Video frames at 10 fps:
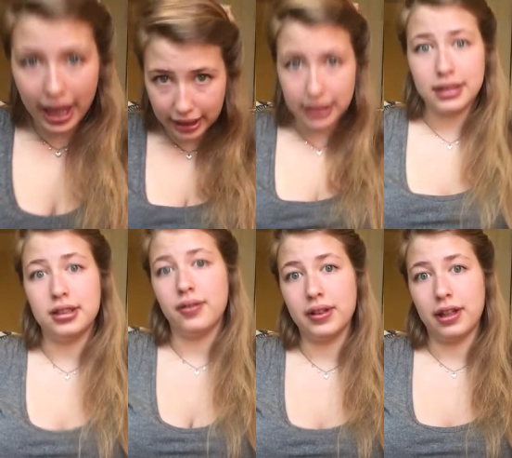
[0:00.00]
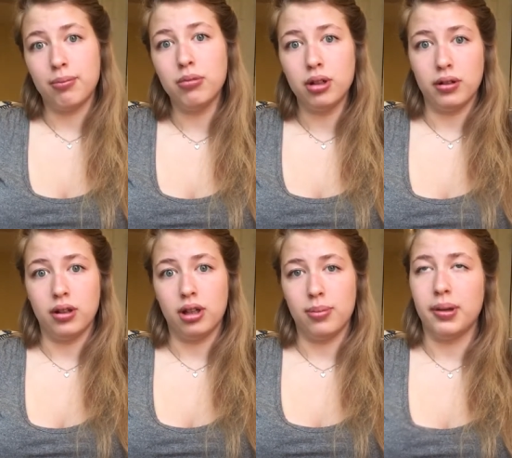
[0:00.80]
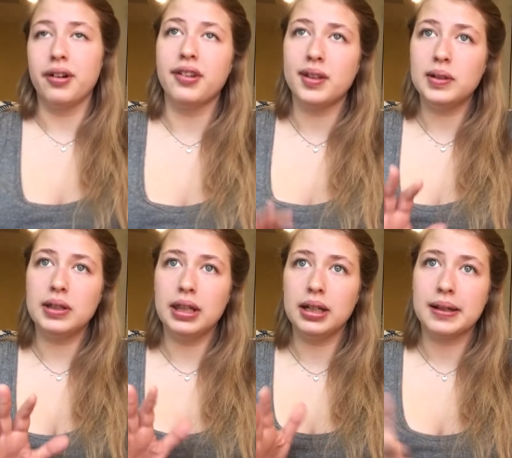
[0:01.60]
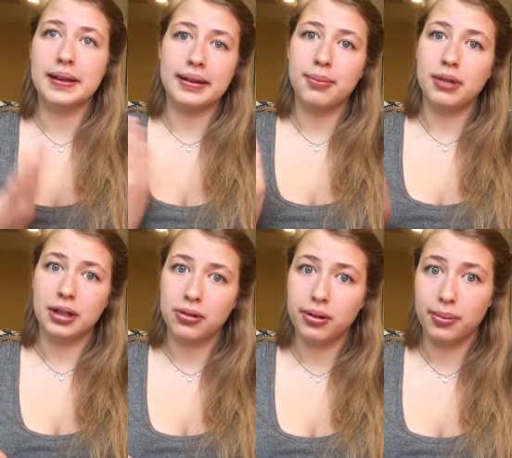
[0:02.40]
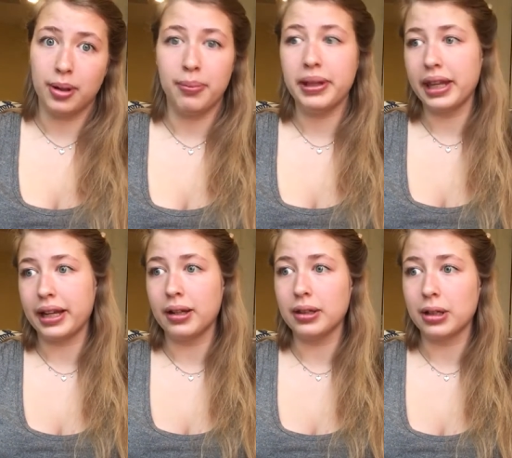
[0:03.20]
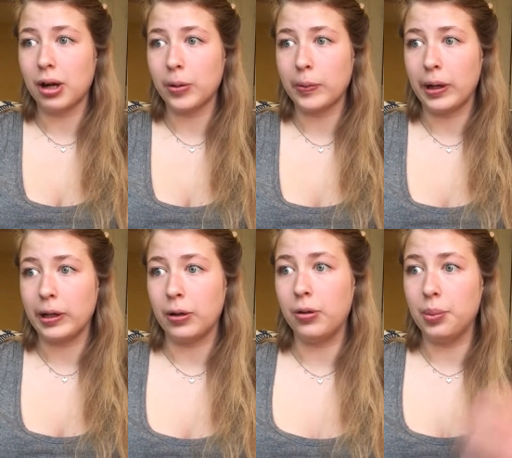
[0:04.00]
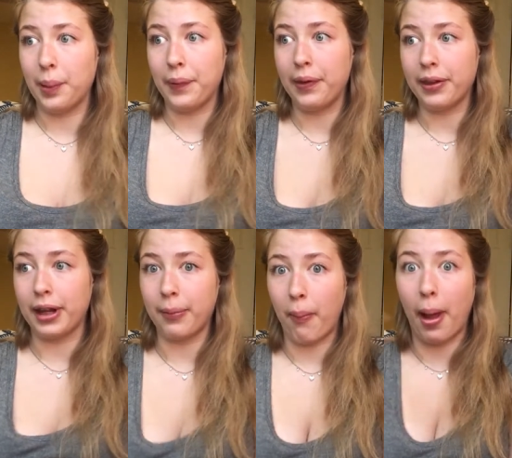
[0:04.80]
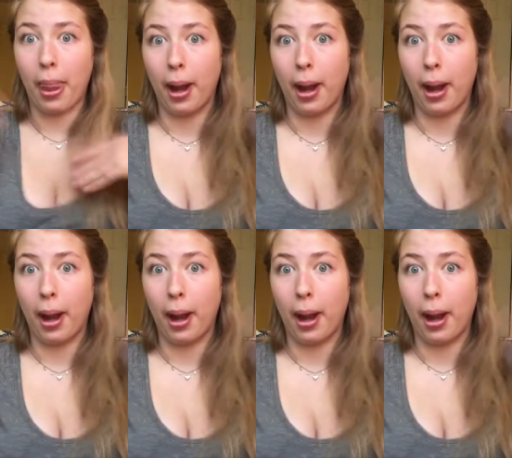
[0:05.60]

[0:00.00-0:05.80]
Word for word: And then I shoveled down more granola bars. So it looked somewhat normal. But, like, on the car ride home, I was like,